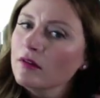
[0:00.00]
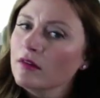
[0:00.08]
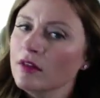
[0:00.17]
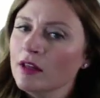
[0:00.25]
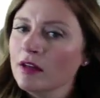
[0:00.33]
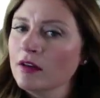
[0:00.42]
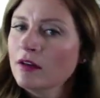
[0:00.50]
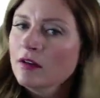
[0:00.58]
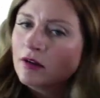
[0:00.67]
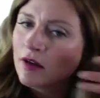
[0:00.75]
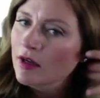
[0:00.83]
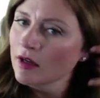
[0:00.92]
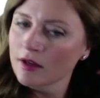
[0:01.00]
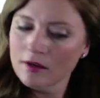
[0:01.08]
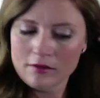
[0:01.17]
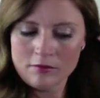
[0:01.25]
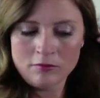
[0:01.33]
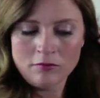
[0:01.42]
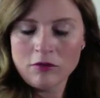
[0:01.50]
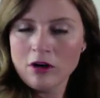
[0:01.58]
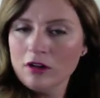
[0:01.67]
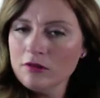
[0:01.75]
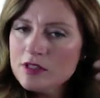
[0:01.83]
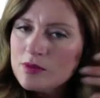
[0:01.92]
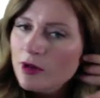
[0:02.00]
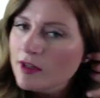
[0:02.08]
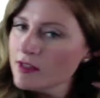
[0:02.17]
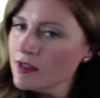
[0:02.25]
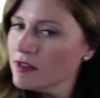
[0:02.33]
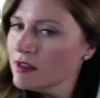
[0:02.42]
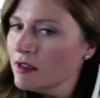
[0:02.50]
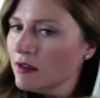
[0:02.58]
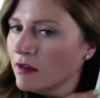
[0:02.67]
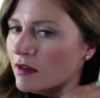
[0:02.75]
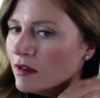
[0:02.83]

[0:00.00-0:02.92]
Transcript: then while it was processing,